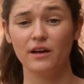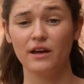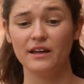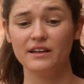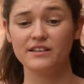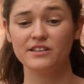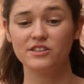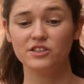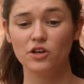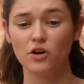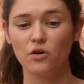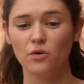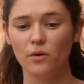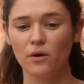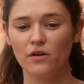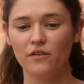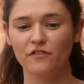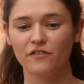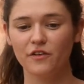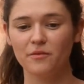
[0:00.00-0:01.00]
And
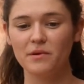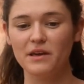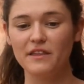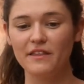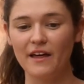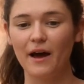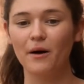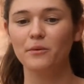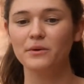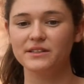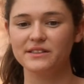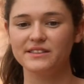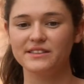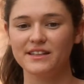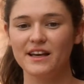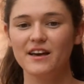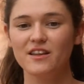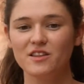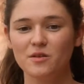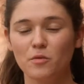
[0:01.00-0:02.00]
so for me, that
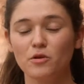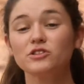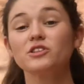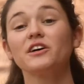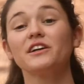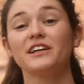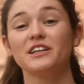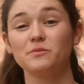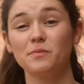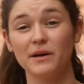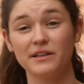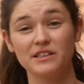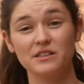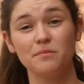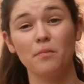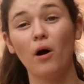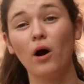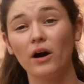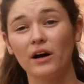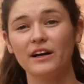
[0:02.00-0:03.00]
was the most
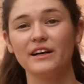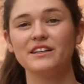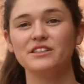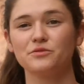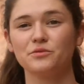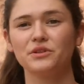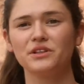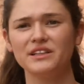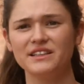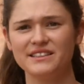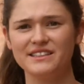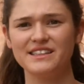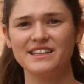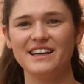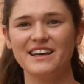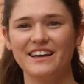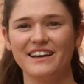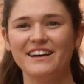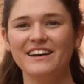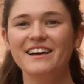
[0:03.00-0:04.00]
unexpected part is really
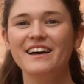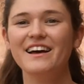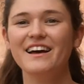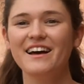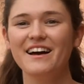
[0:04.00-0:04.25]
seeing